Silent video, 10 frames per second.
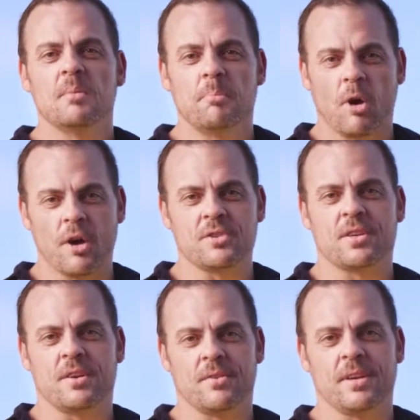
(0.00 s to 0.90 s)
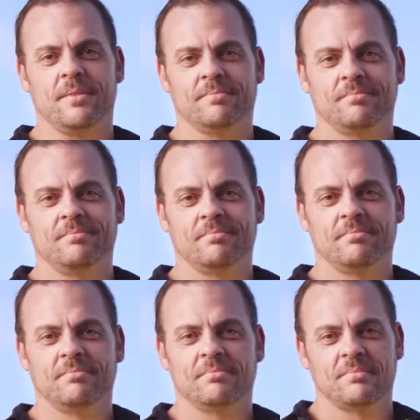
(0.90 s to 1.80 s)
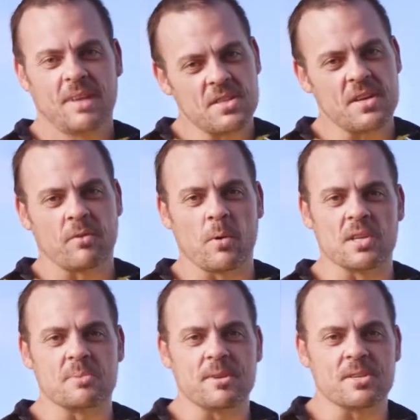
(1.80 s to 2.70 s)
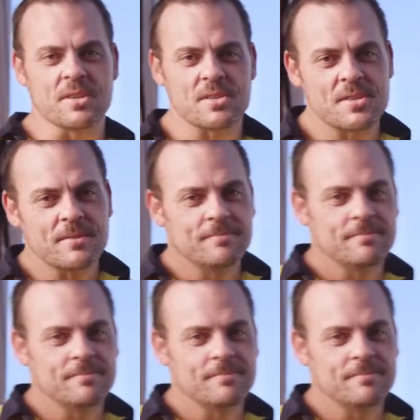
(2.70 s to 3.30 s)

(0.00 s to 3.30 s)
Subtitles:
Biosecurity. It's everyone's business.